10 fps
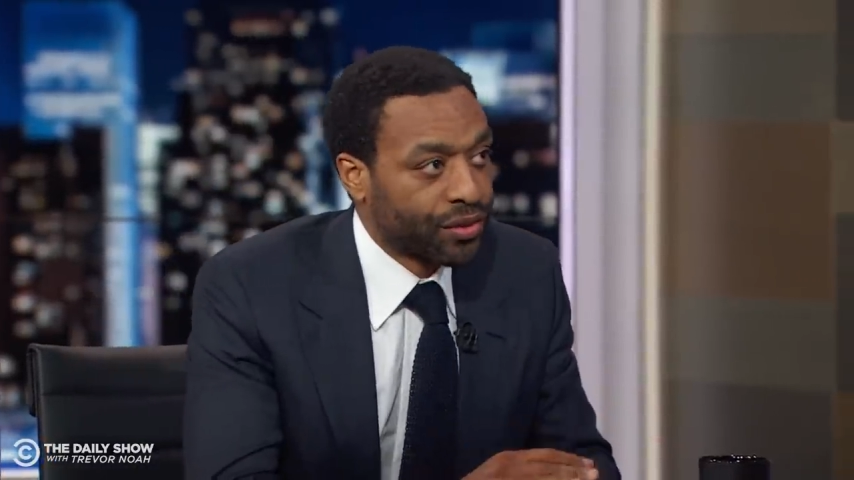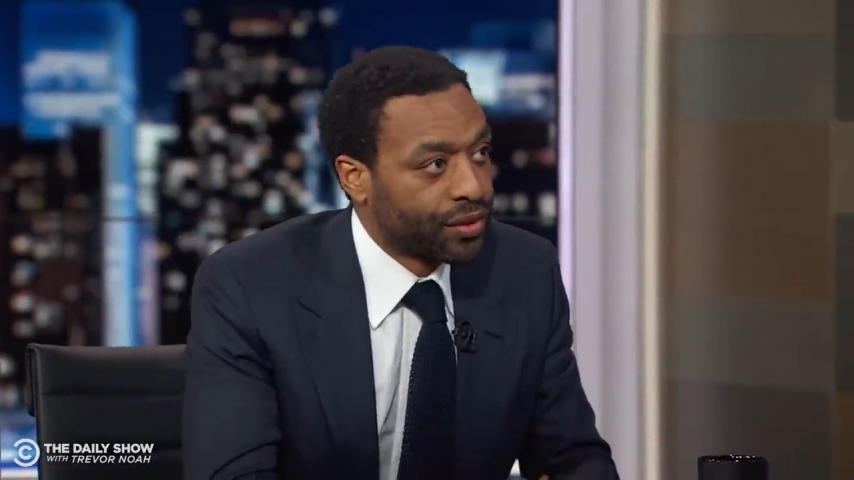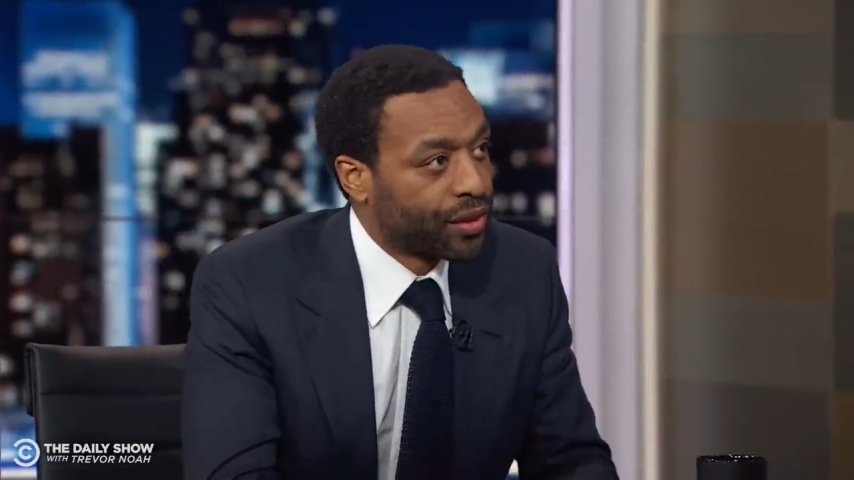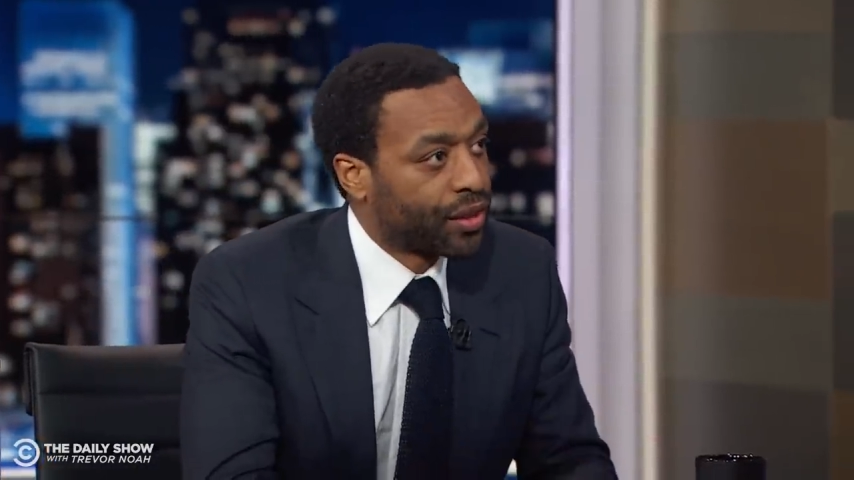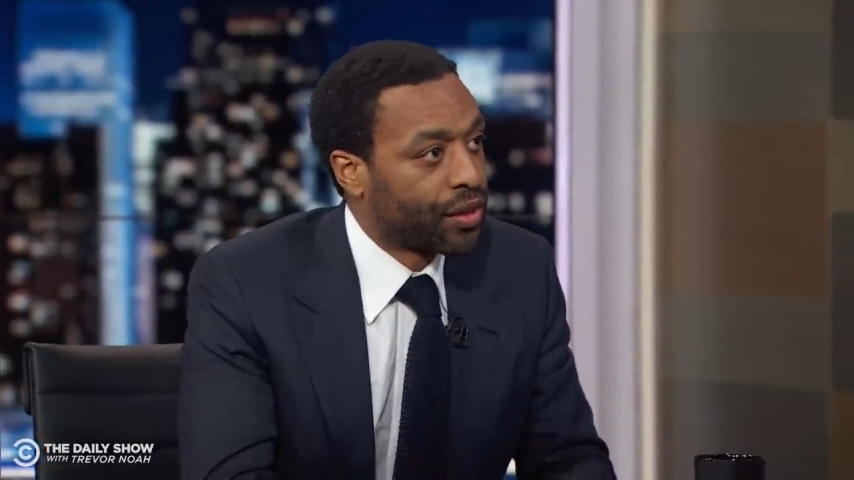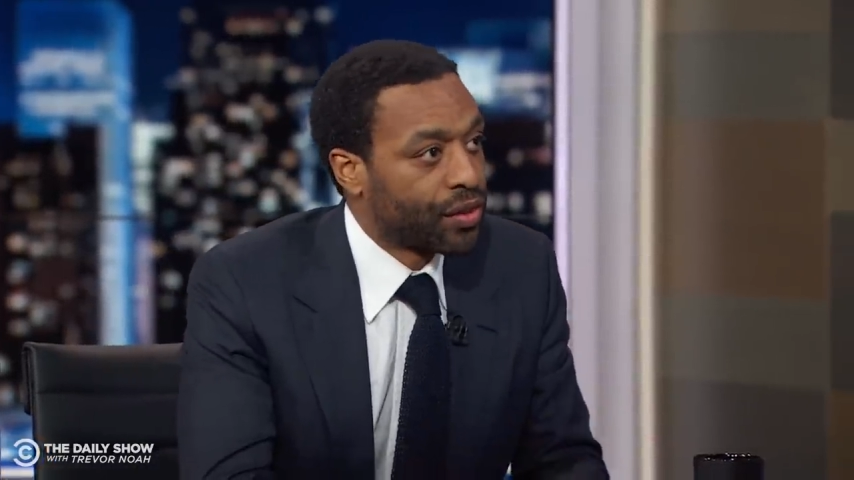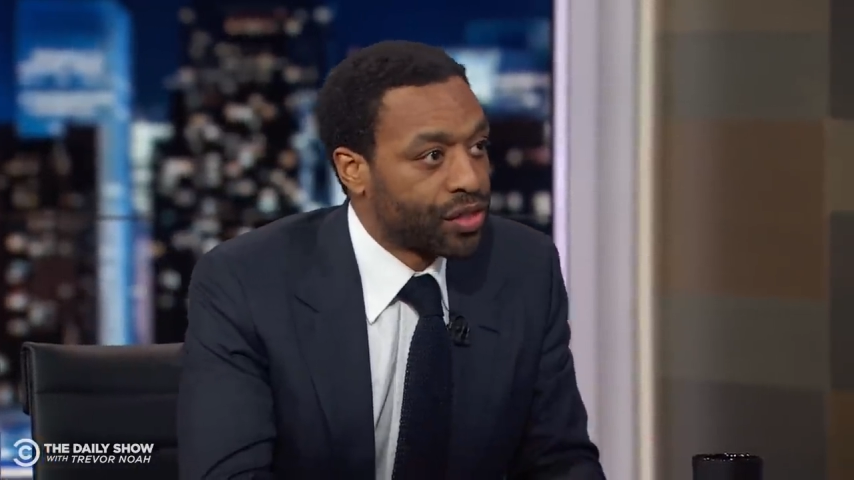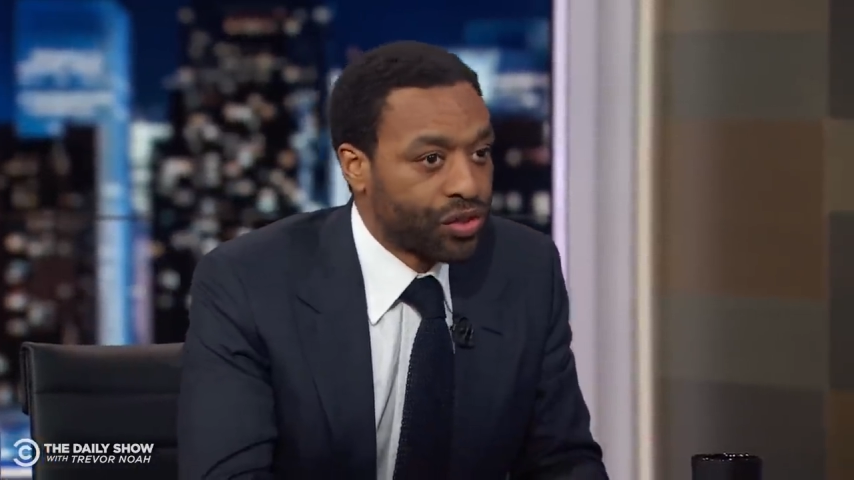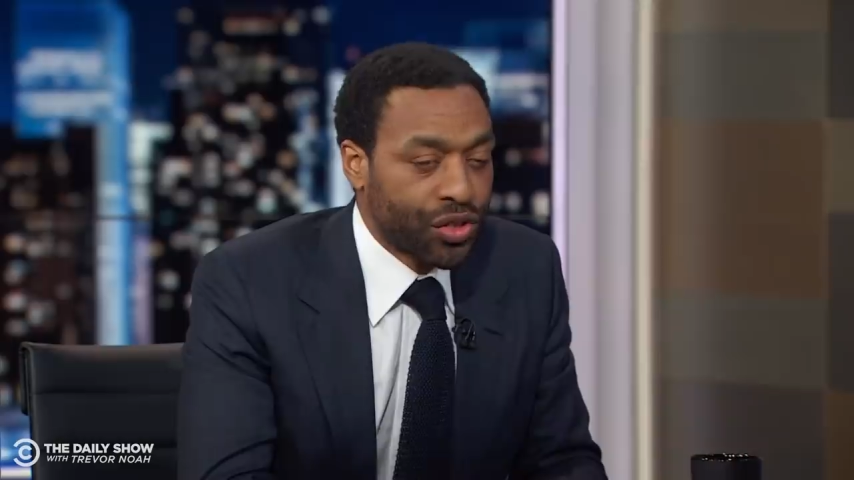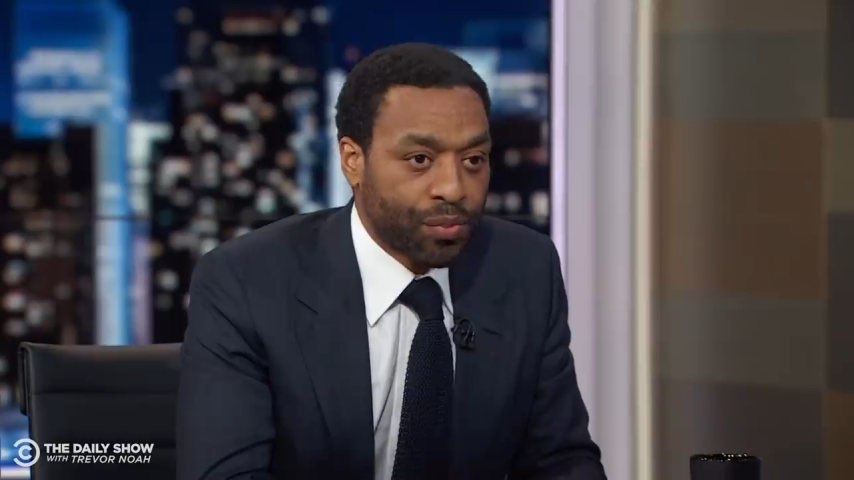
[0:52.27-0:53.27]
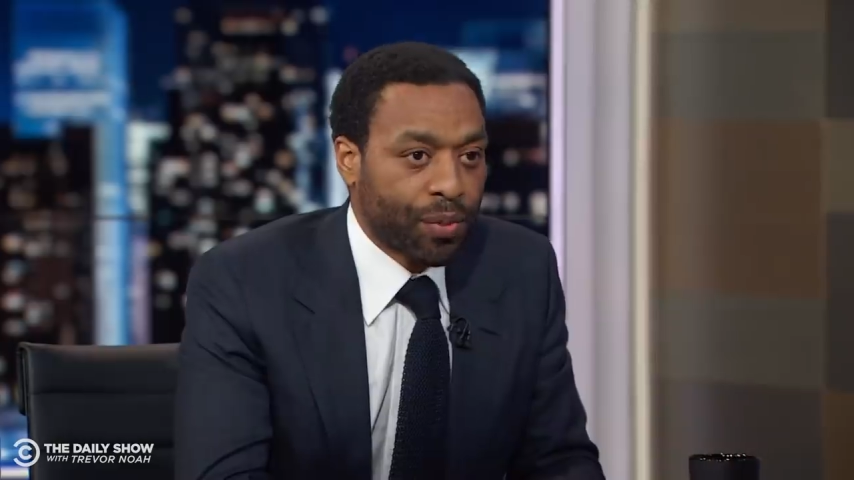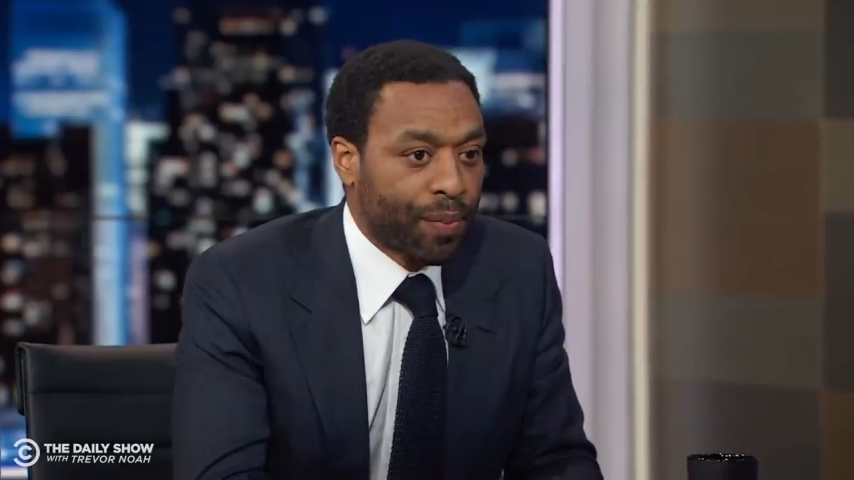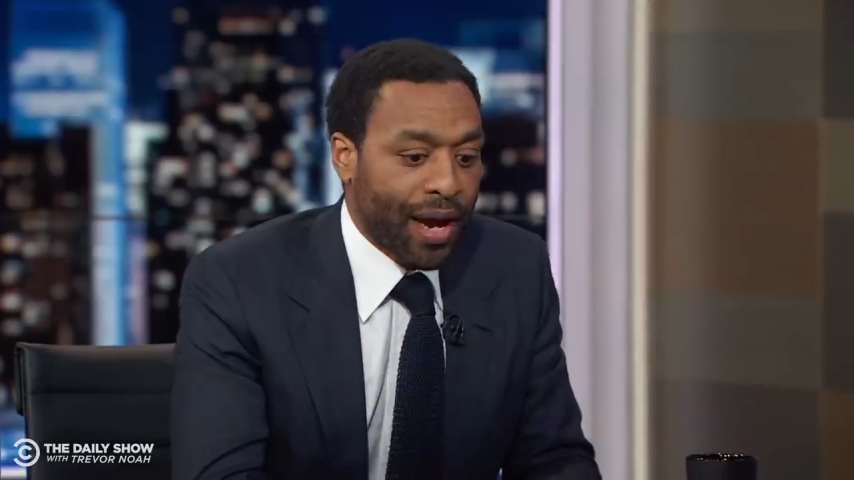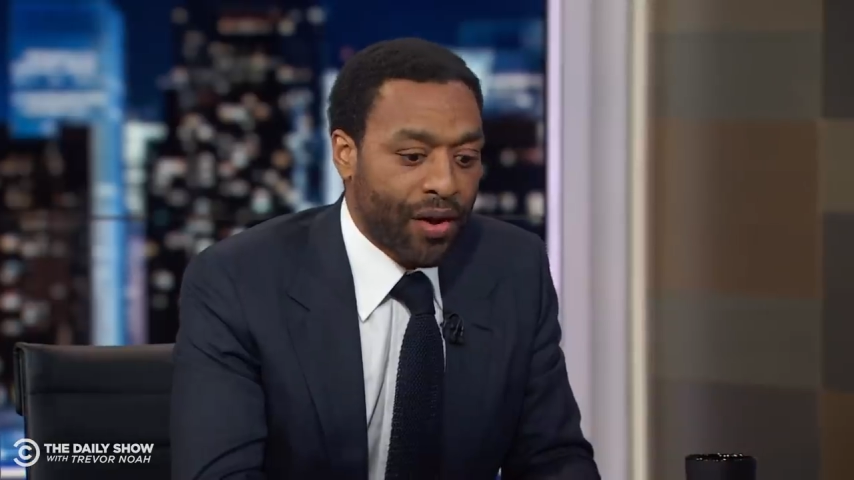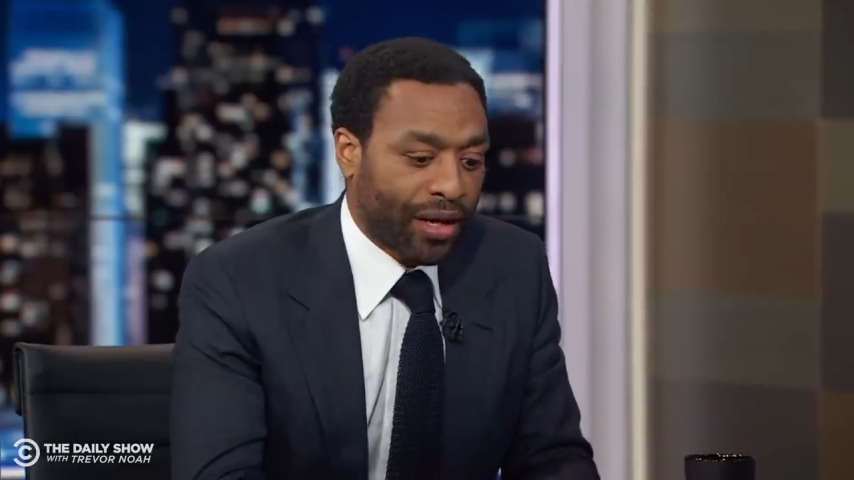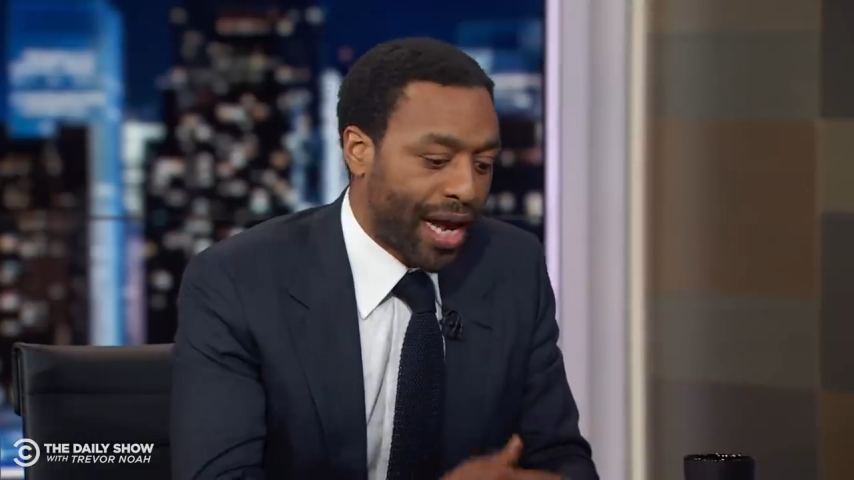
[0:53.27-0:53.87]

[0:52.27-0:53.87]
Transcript: Right. You know, it's just preparing.